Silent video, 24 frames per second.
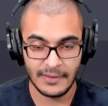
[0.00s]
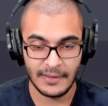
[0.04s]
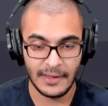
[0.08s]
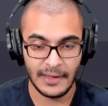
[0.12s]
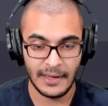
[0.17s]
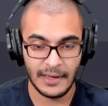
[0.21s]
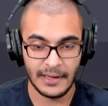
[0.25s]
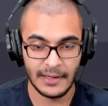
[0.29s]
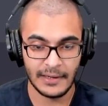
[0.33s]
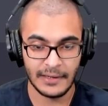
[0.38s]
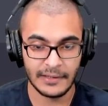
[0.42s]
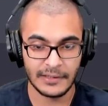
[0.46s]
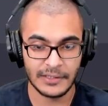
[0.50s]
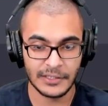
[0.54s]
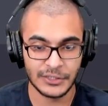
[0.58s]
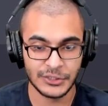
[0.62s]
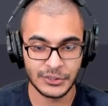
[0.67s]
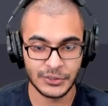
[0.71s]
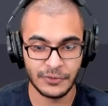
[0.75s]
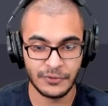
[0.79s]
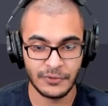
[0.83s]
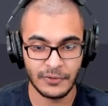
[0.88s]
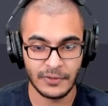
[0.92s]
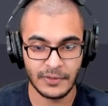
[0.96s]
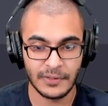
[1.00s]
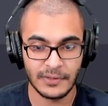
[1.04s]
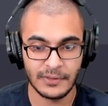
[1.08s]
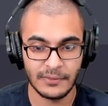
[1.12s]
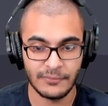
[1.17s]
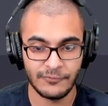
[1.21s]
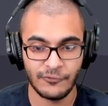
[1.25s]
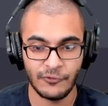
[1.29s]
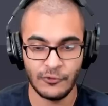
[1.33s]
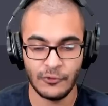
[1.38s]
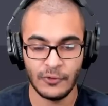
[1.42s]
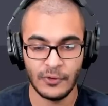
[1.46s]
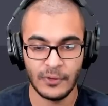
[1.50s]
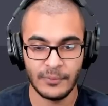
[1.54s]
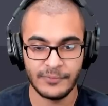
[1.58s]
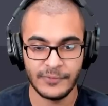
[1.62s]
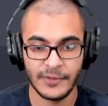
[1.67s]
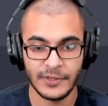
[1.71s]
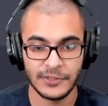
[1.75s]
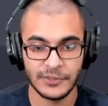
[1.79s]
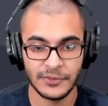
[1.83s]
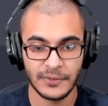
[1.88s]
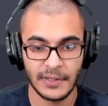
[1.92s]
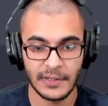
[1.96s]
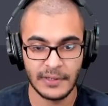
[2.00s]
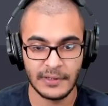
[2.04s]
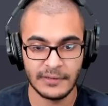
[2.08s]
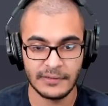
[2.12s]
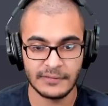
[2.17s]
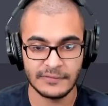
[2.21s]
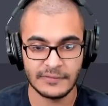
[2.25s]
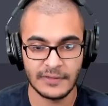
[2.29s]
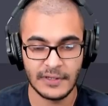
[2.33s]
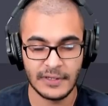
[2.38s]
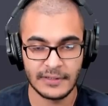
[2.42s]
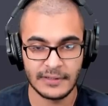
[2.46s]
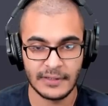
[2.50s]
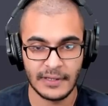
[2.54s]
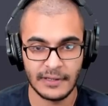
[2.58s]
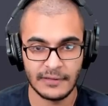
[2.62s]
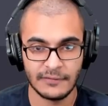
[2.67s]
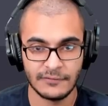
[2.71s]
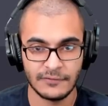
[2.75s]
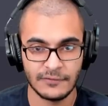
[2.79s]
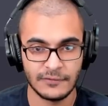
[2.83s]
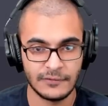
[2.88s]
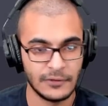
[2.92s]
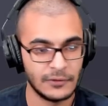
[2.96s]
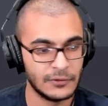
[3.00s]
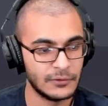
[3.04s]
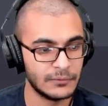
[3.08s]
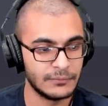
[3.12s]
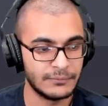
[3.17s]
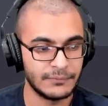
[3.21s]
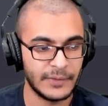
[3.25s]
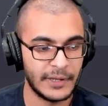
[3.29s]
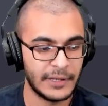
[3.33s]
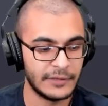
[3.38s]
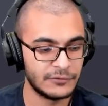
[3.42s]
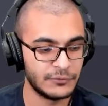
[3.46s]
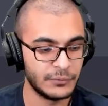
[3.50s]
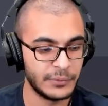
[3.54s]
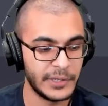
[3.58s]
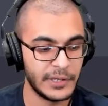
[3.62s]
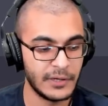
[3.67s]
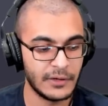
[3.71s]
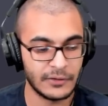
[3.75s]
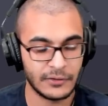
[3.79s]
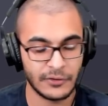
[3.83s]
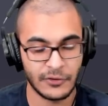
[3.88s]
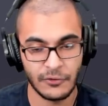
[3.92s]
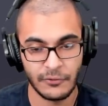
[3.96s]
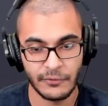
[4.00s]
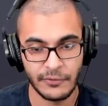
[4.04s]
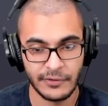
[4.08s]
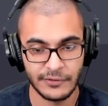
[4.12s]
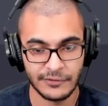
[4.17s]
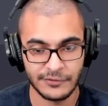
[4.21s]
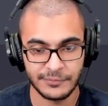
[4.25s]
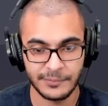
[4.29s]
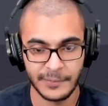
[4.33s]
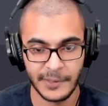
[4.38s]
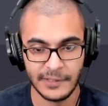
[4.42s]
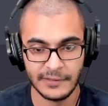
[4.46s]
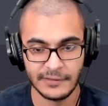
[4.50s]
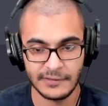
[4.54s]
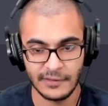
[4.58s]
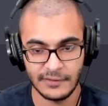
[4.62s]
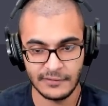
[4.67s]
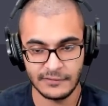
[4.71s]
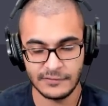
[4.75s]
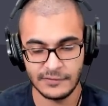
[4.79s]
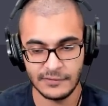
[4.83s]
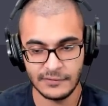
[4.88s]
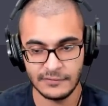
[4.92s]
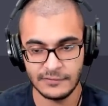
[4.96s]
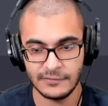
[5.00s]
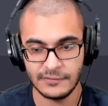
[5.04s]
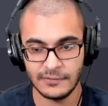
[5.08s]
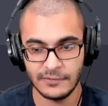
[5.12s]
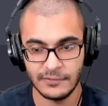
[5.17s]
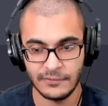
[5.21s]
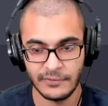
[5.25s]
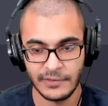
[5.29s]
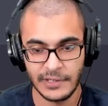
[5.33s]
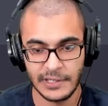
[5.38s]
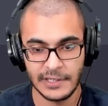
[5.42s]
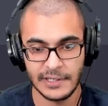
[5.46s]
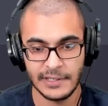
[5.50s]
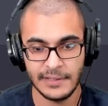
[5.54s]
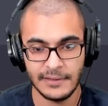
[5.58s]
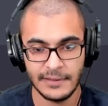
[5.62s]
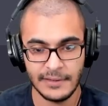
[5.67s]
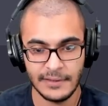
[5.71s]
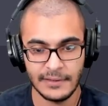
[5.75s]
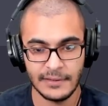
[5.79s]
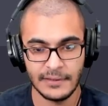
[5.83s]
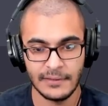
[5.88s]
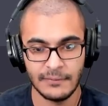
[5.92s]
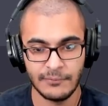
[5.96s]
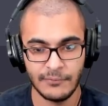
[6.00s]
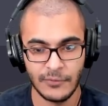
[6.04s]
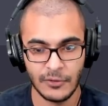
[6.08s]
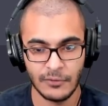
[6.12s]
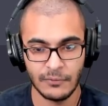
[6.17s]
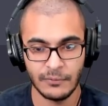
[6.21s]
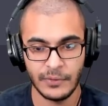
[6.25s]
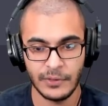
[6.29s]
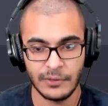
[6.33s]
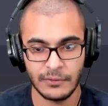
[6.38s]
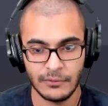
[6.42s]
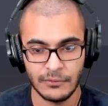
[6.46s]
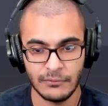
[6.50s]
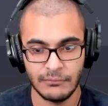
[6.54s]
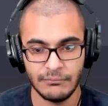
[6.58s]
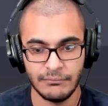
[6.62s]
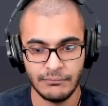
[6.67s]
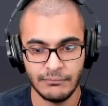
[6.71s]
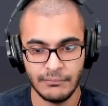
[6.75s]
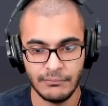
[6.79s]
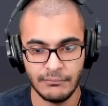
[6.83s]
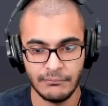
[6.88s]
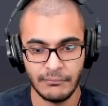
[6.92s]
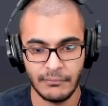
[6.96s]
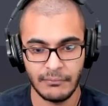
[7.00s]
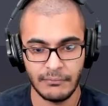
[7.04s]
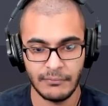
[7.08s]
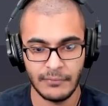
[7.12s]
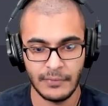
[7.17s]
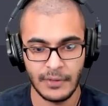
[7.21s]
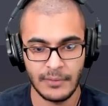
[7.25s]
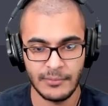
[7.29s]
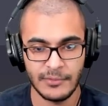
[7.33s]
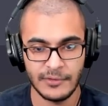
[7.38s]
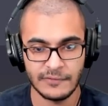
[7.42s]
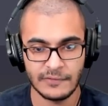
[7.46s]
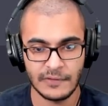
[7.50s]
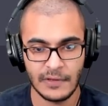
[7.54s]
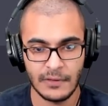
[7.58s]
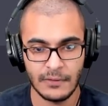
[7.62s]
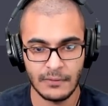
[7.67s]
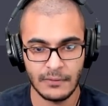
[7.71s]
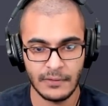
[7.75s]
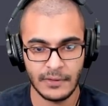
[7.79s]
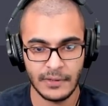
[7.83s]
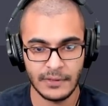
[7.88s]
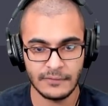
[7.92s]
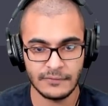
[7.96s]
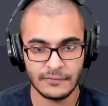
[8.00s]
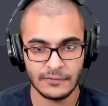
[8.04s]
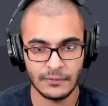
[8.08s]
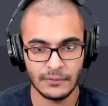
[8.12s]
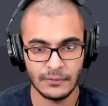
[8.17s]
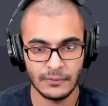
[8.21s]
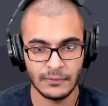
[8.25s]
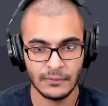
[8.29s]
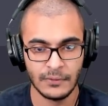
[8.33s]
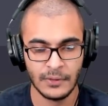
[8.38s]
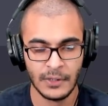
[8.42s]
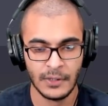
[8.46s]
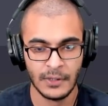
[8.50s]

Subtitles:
And I can show you another follow-up that you can ask it, as, you know, as we are curious pen testers, really. You know, we could maybe say, all right, so